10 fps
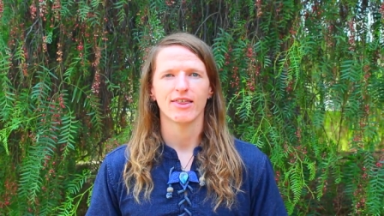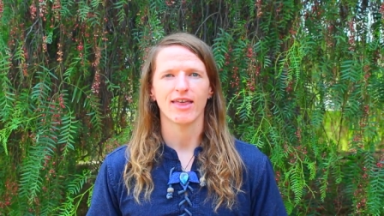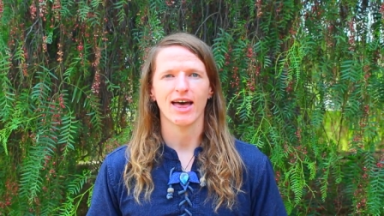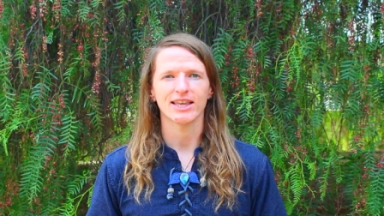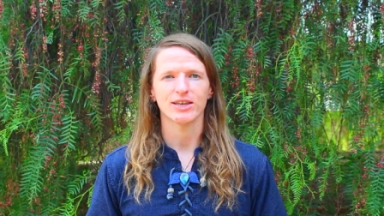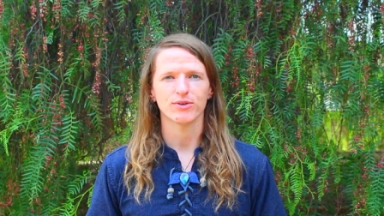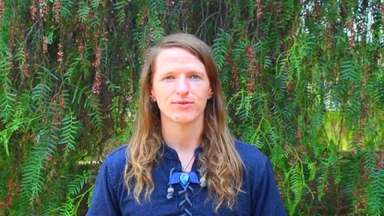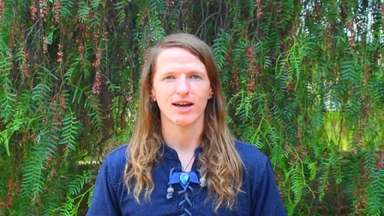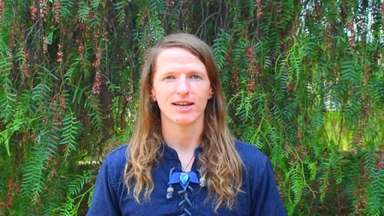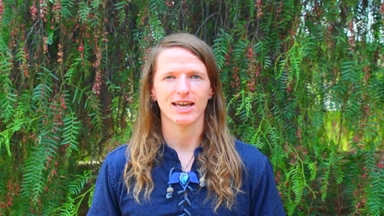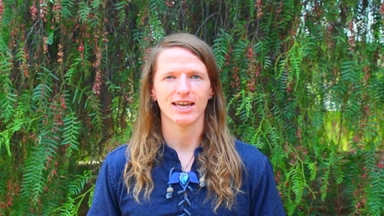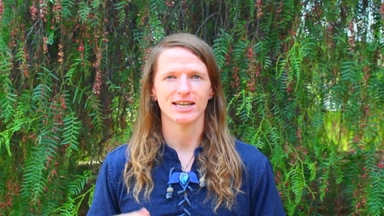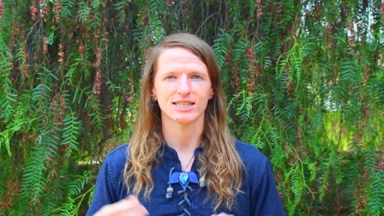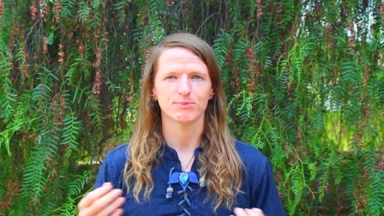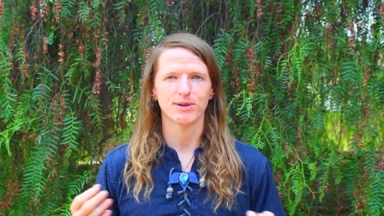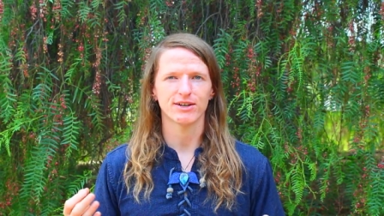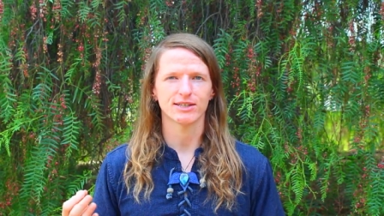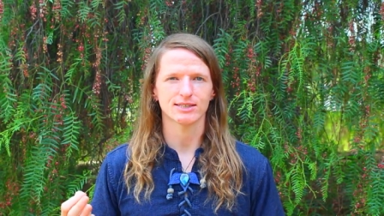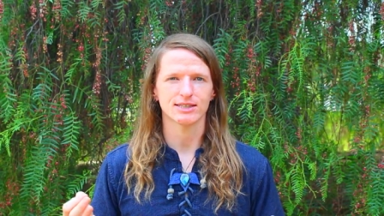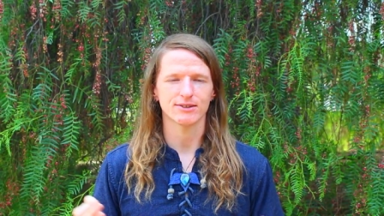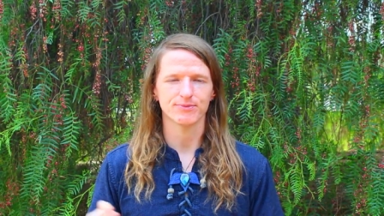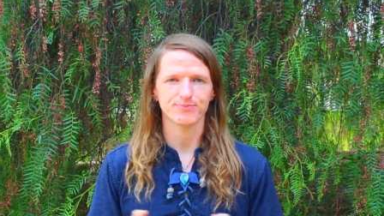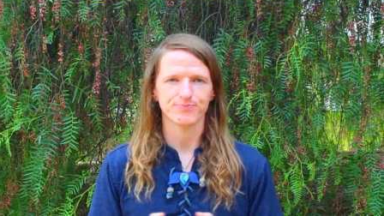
that you have not yet experienced it.